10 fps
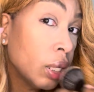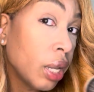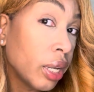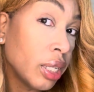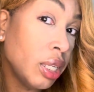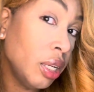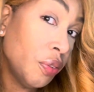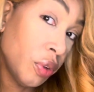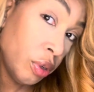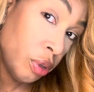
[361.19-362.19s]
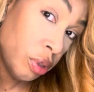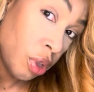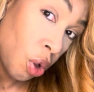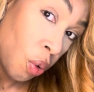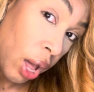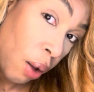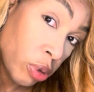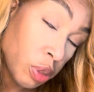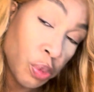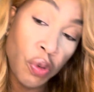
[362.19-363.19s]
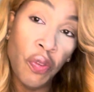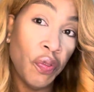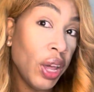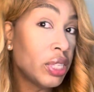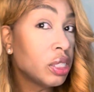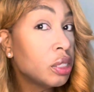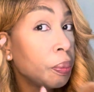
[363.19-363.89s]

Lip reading: like, even though I was moving fast, to